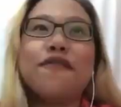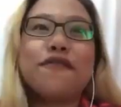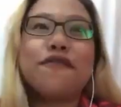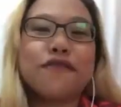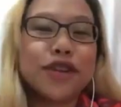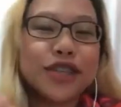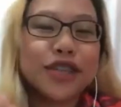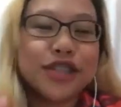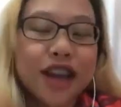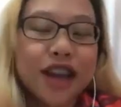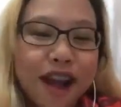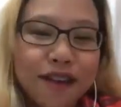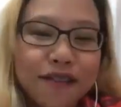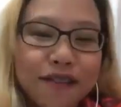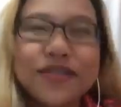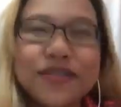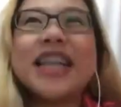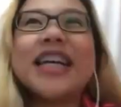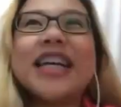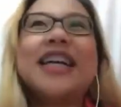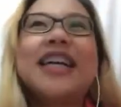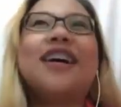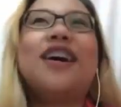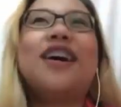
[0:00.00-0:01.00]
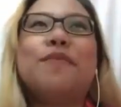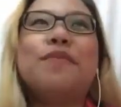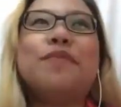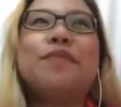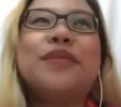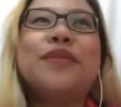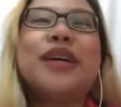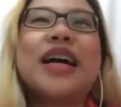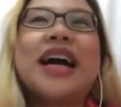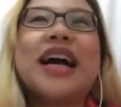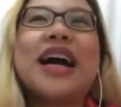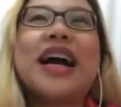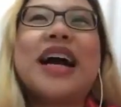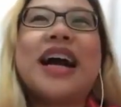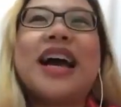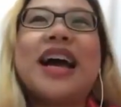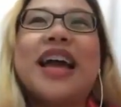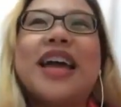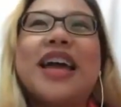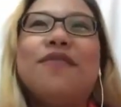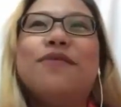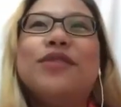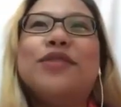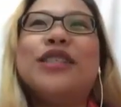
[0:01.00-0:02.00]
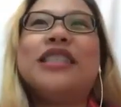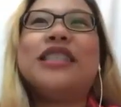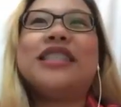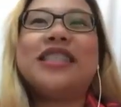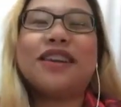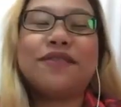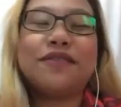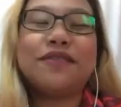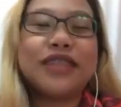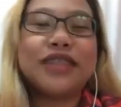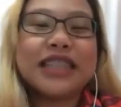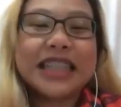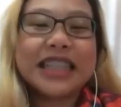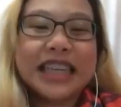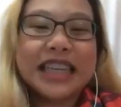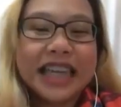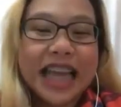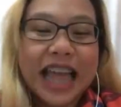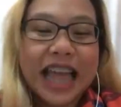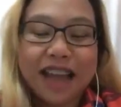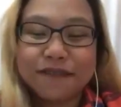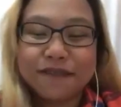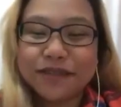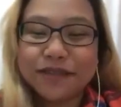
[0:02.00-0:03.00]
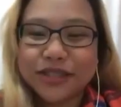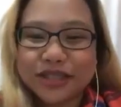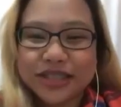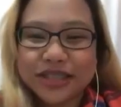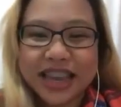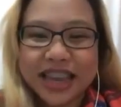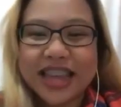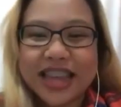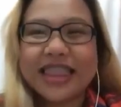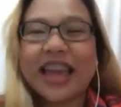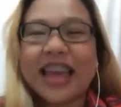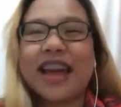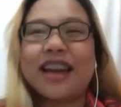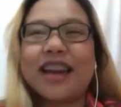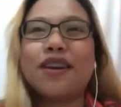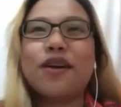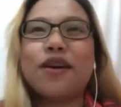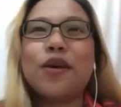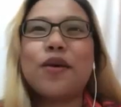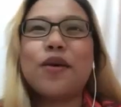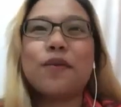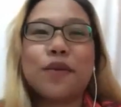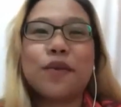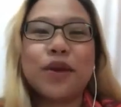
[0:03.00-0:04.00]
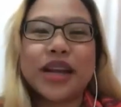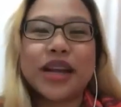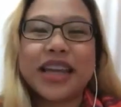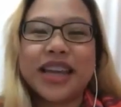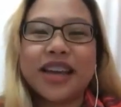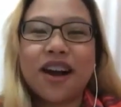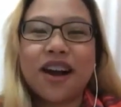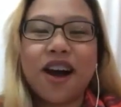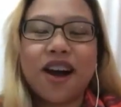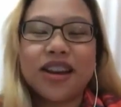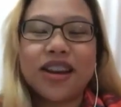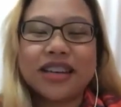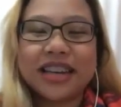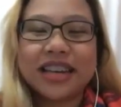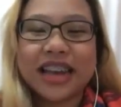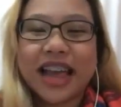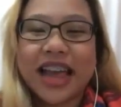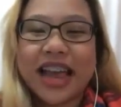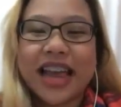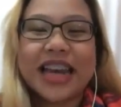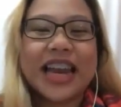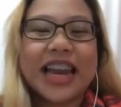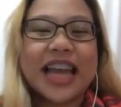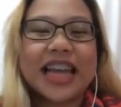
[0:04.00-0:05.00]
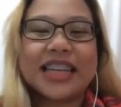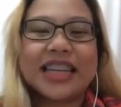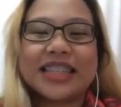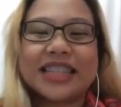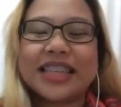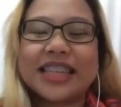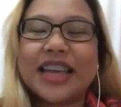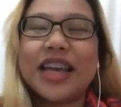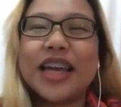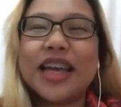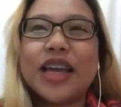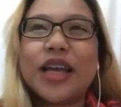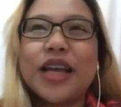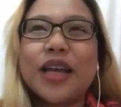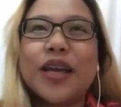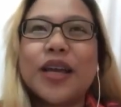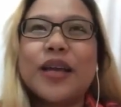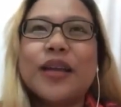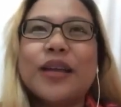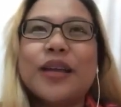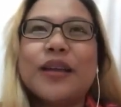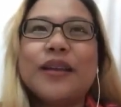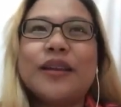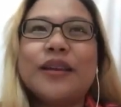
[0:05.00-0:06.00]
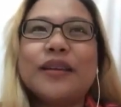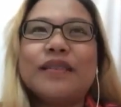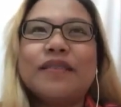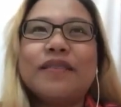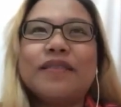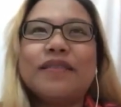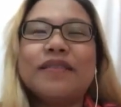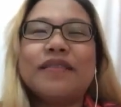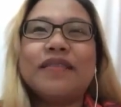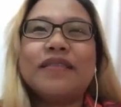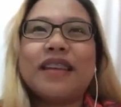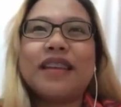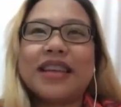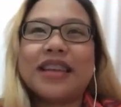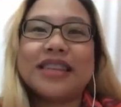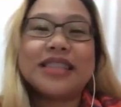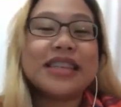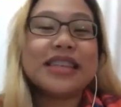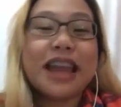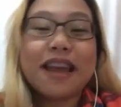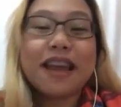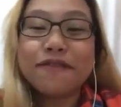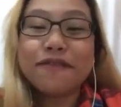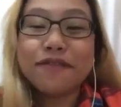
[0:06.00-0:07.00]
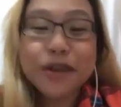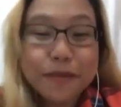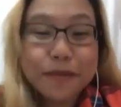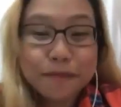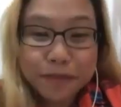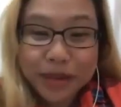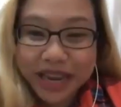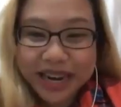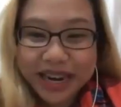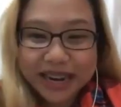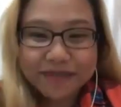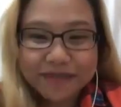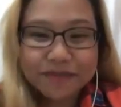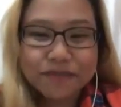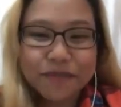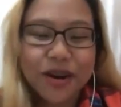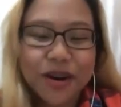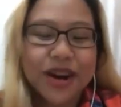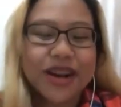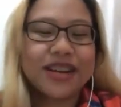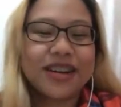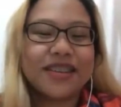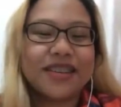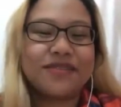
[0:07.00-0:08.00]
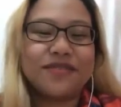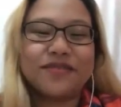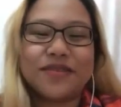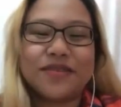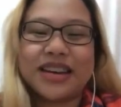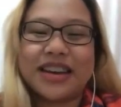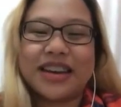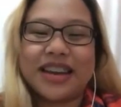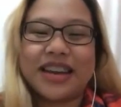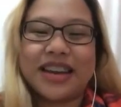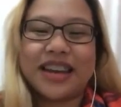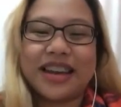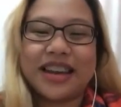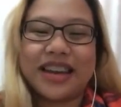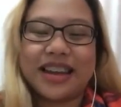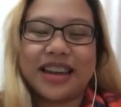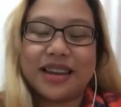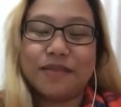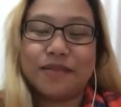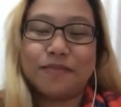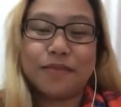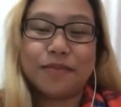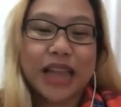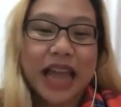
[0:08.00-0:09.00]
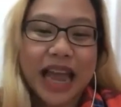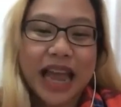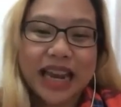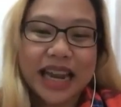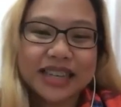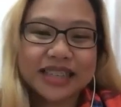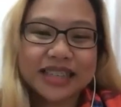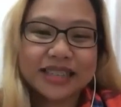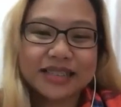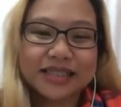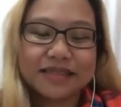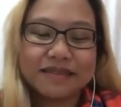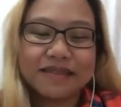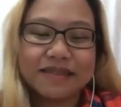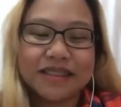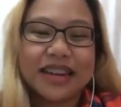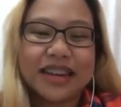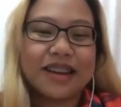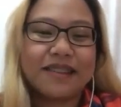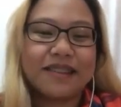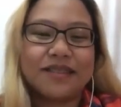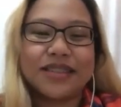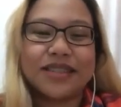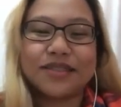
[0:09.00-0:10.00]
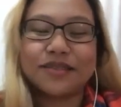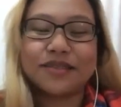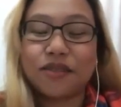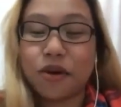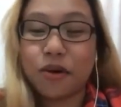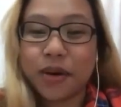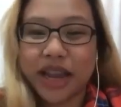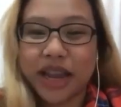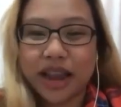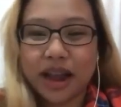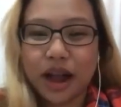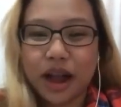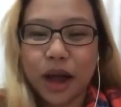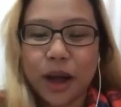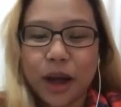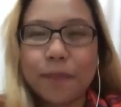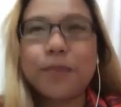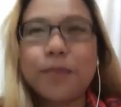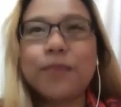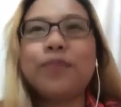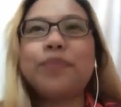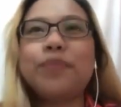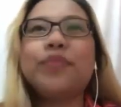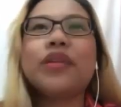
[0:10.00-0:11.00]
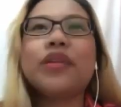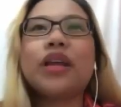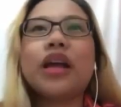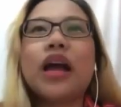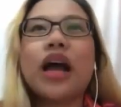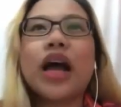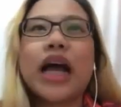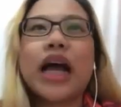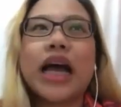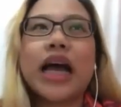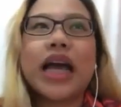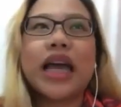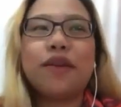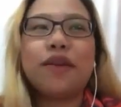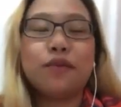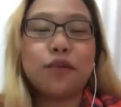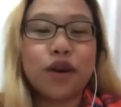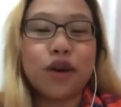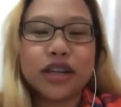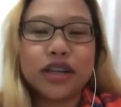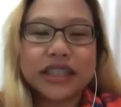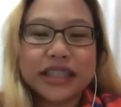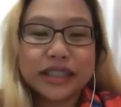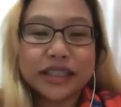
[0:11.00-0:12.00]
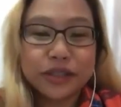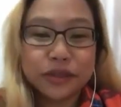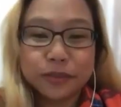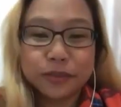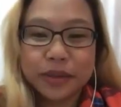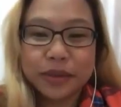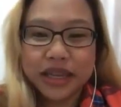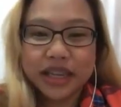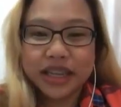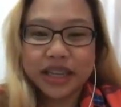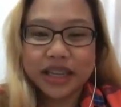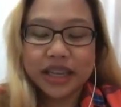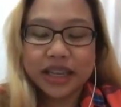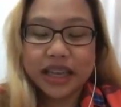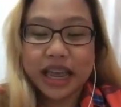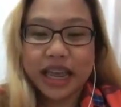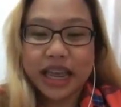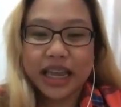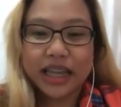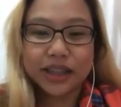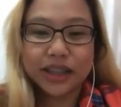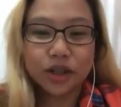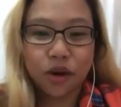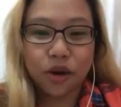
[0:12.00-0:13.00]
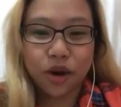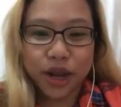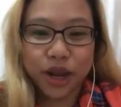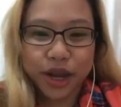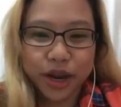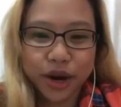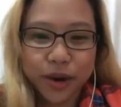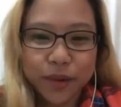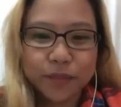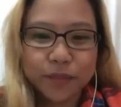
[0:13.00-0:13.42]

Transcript: off, I would definitely have to say that working online has never been part of my plans. When I was growing up, I wanted to be a lawyer.